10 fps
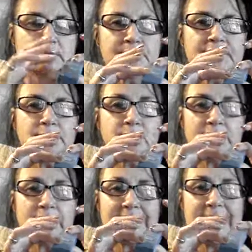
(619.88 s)
pretty
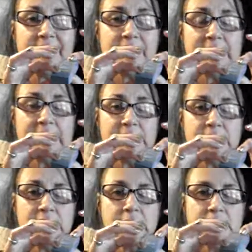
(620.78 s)
well even
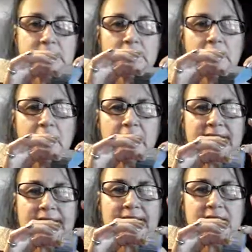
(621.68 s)

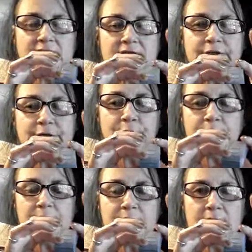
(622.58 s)
on you know,
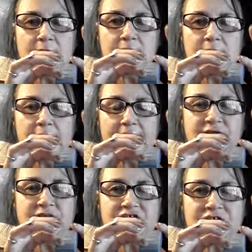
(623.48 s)

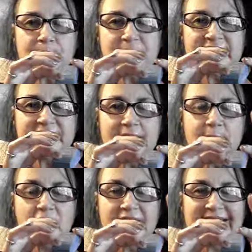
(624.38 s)
after you split
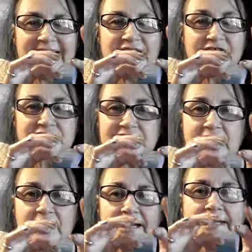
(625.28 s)
them on either
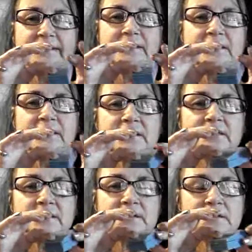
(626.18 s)
side.
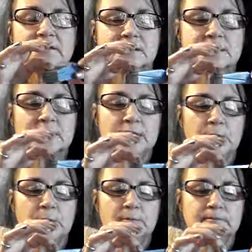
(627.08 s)

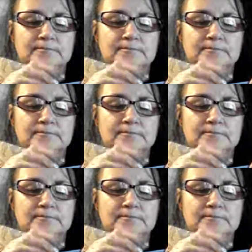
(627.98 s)
So,